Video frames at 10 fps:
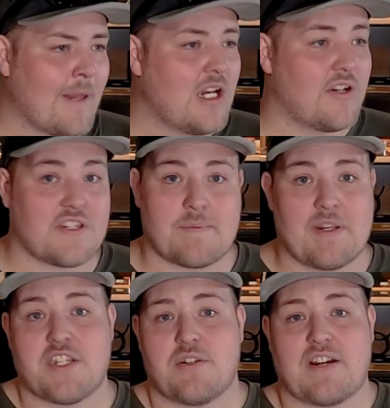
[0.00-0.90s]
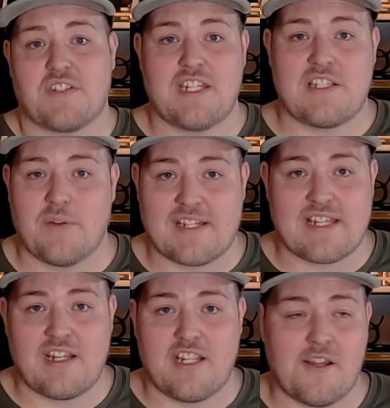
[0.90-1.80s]
I was expecting to need to
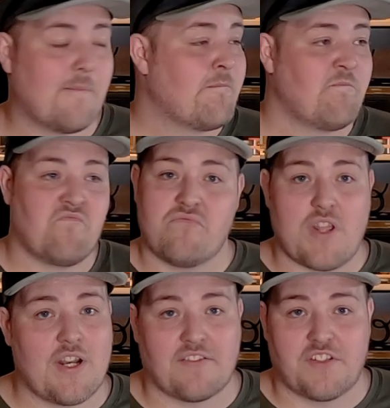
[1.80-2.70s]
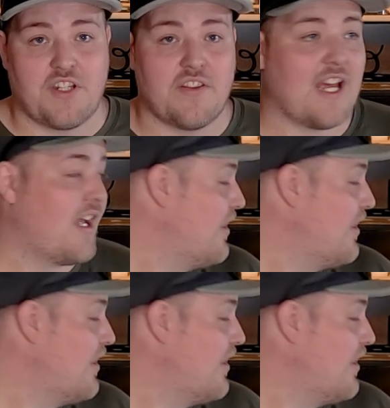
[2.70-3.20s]
extend it. Don't have to do that.